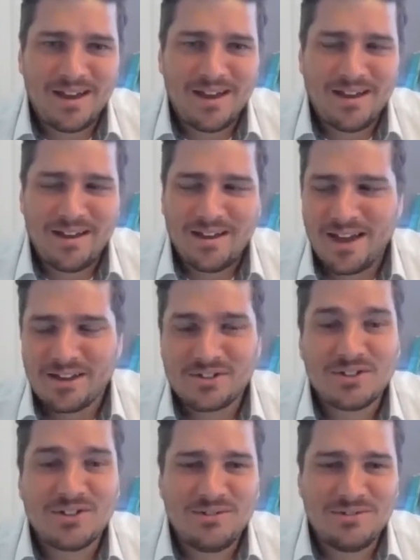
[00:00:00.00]

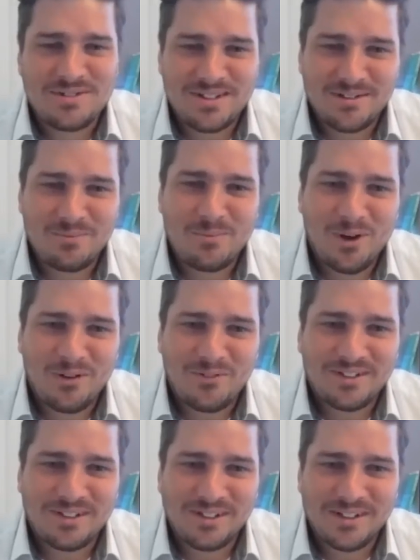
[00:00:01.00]
execute it
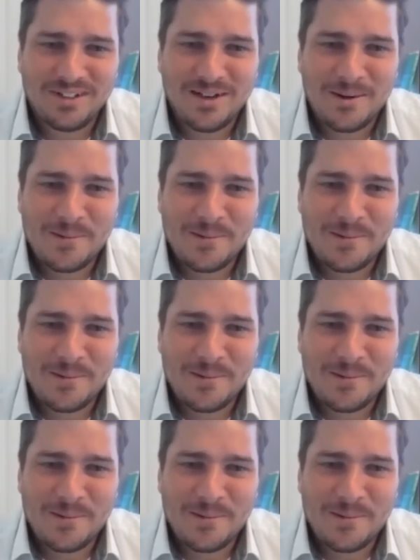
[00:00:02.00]
perfectly.